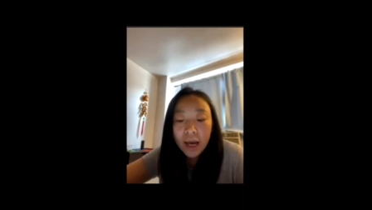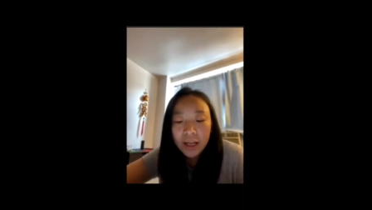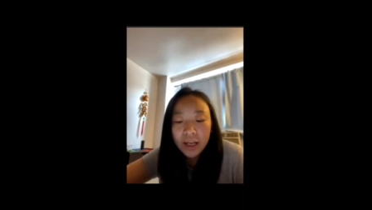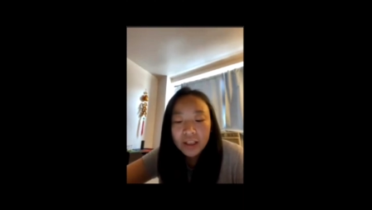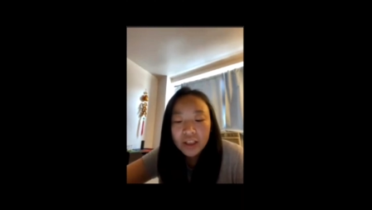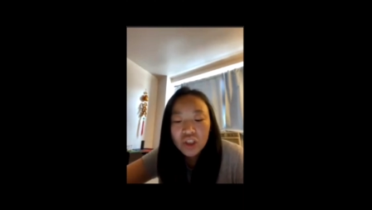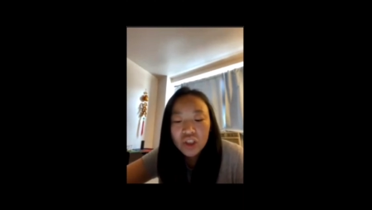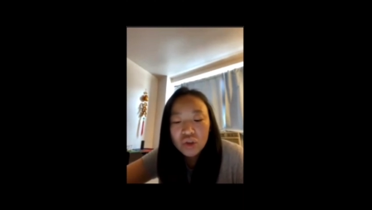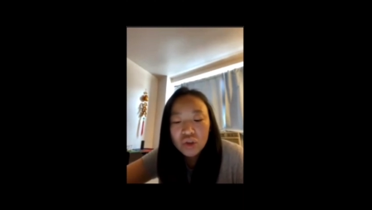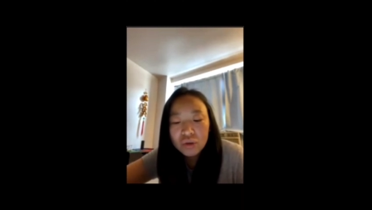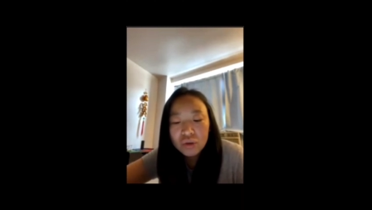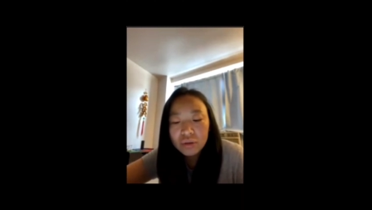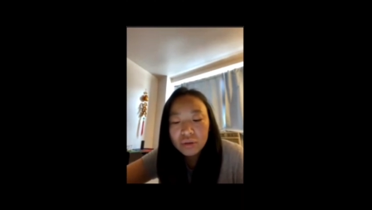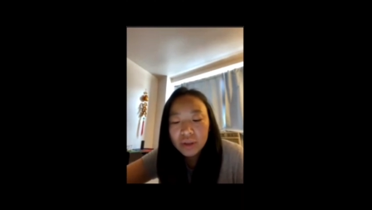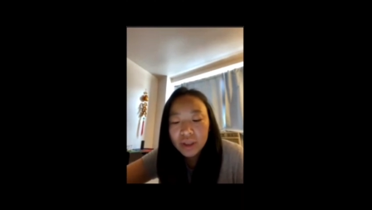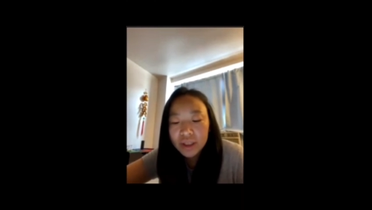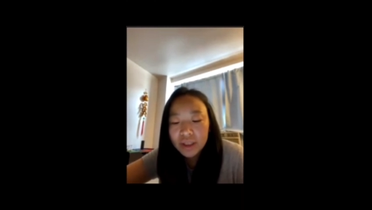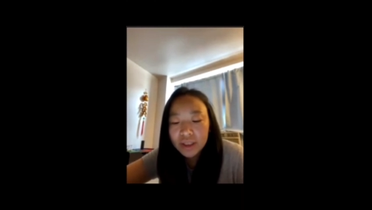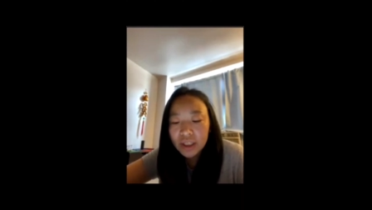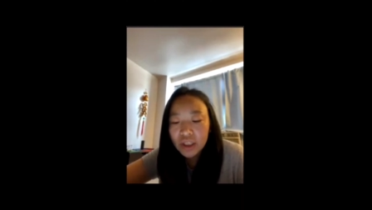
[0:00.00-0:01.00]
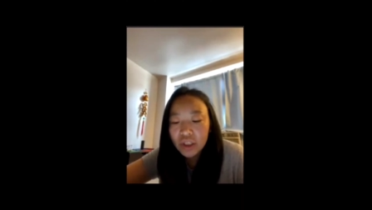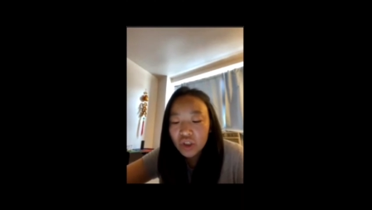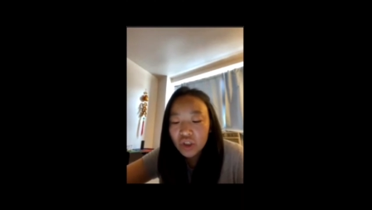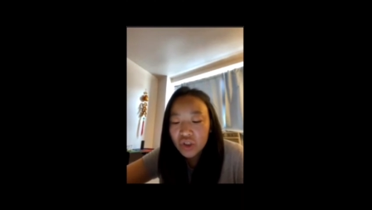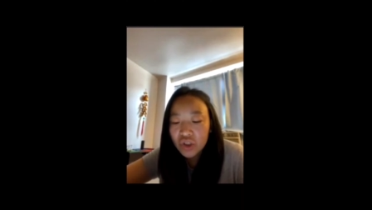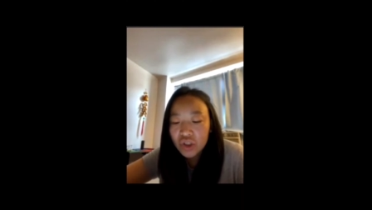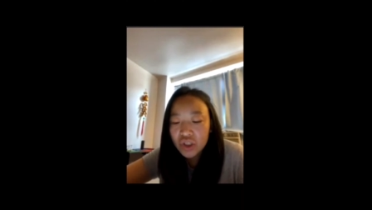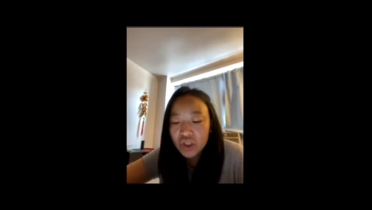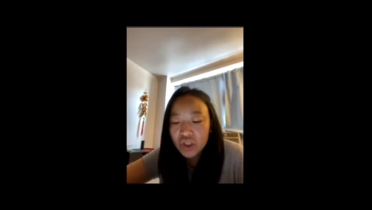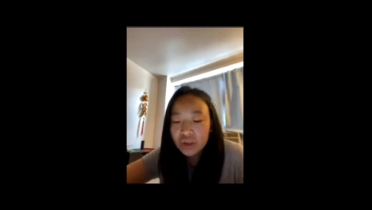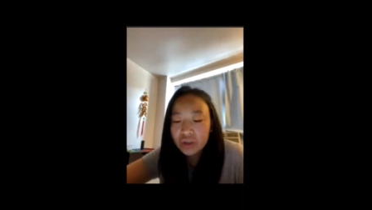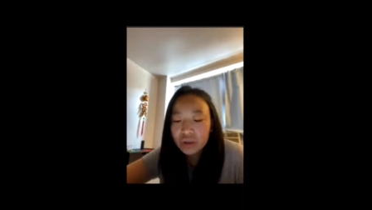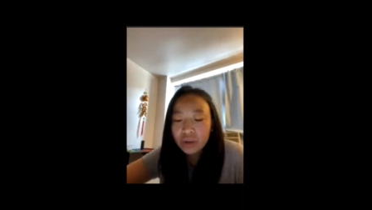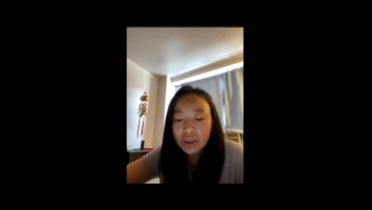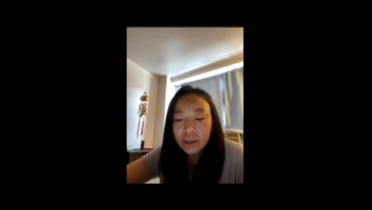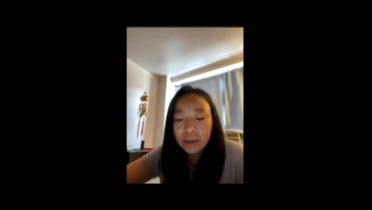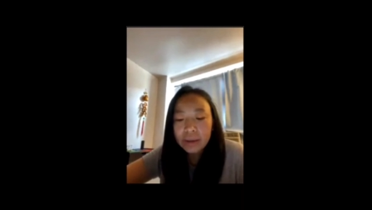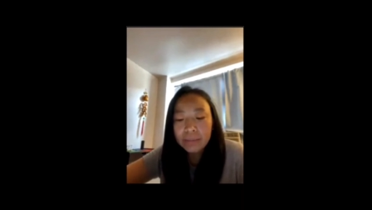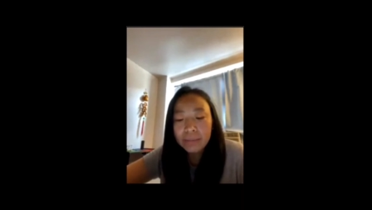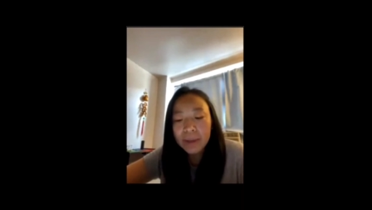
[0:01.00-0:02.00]
I need to learn English
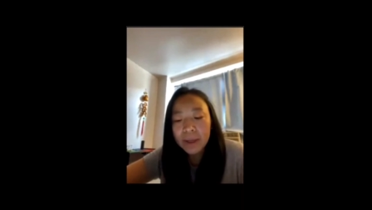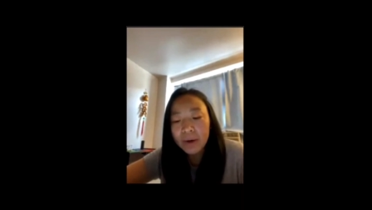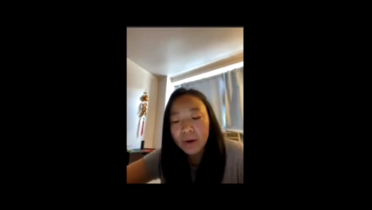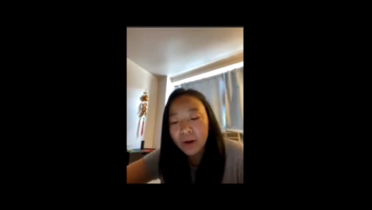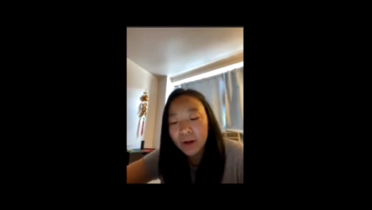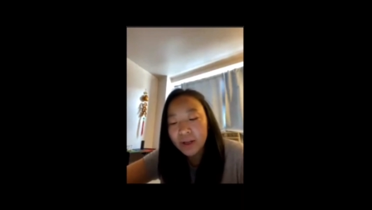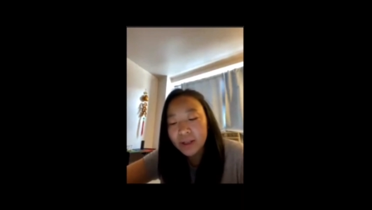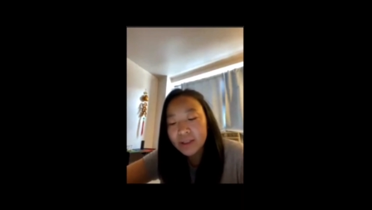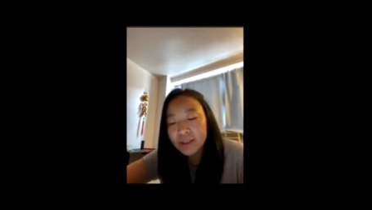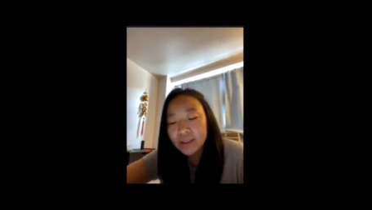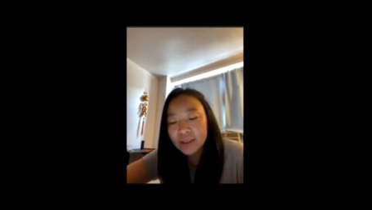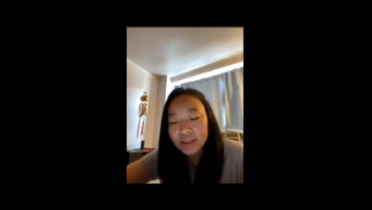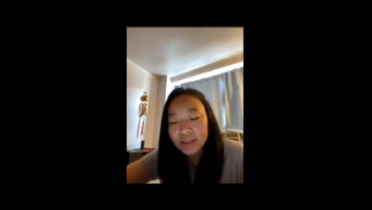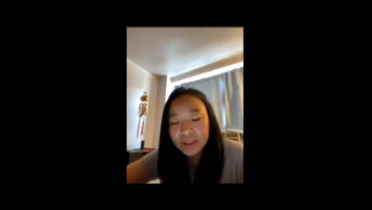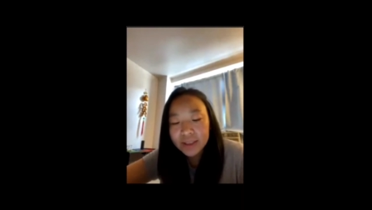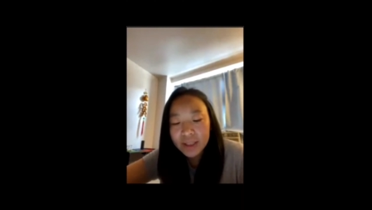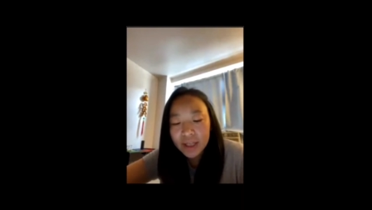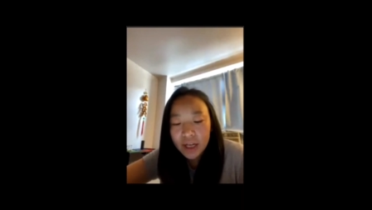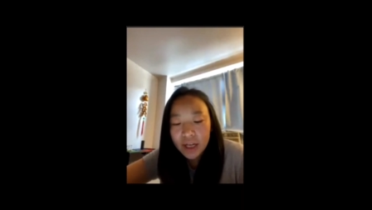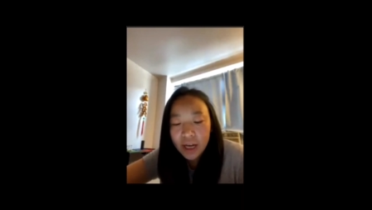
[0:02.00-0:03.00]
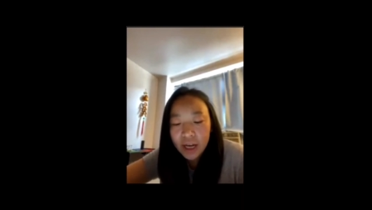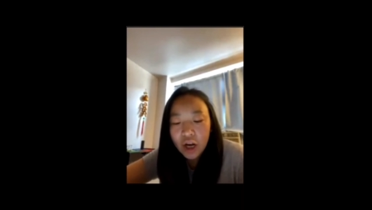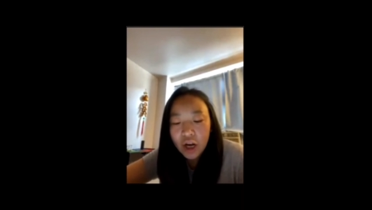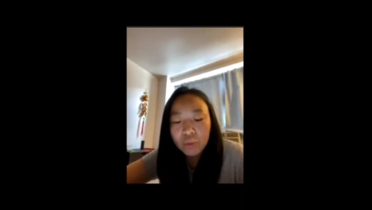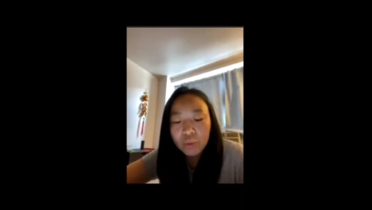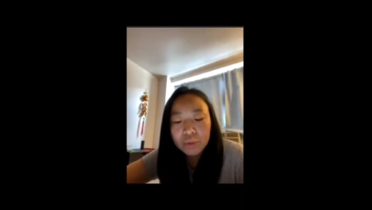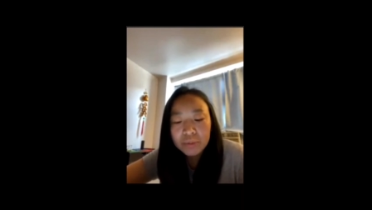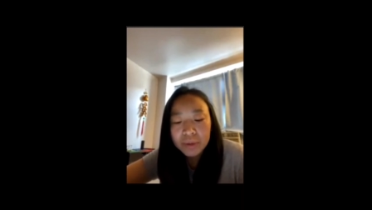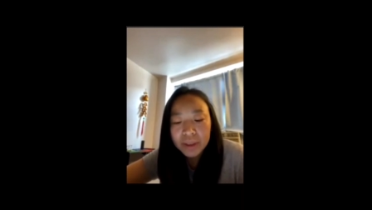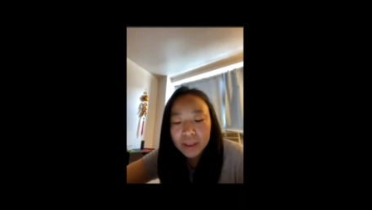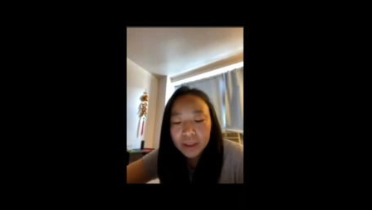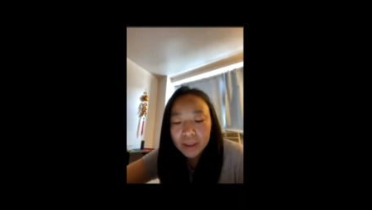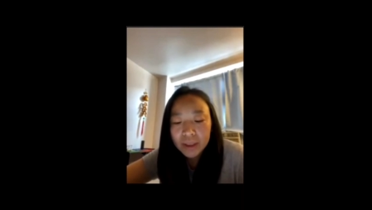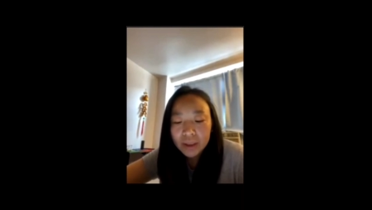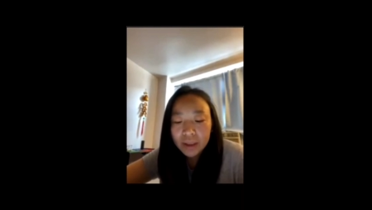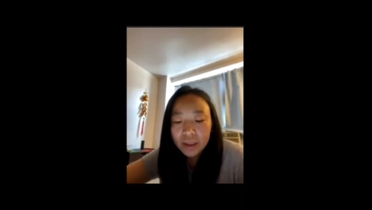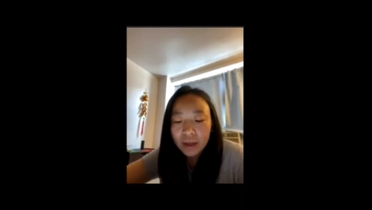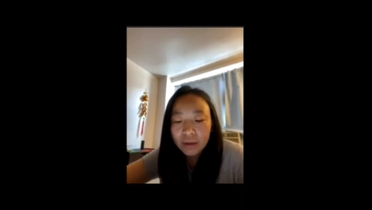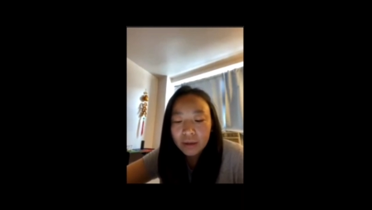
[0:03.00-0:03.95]
because it can help me